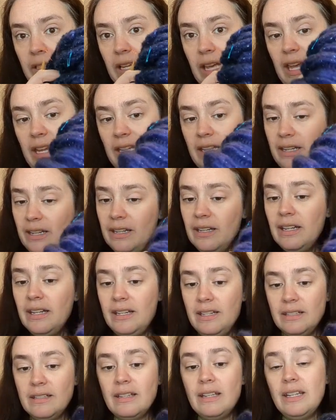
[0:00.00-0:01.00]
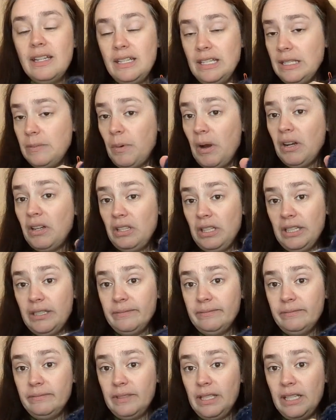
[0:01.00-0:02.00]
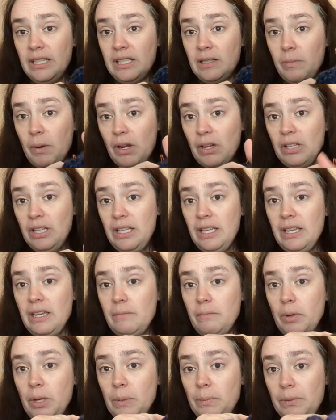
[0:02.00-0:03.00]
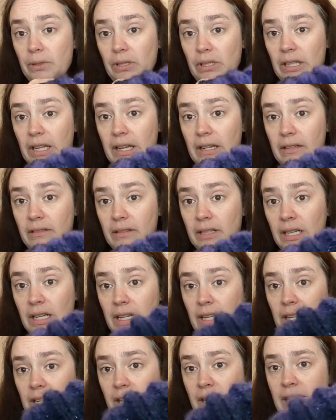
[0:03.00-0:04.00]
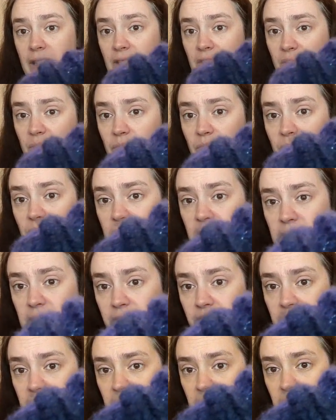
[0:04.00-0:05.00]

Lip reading: and it is sparkly. It is sparkly and purple and this really, really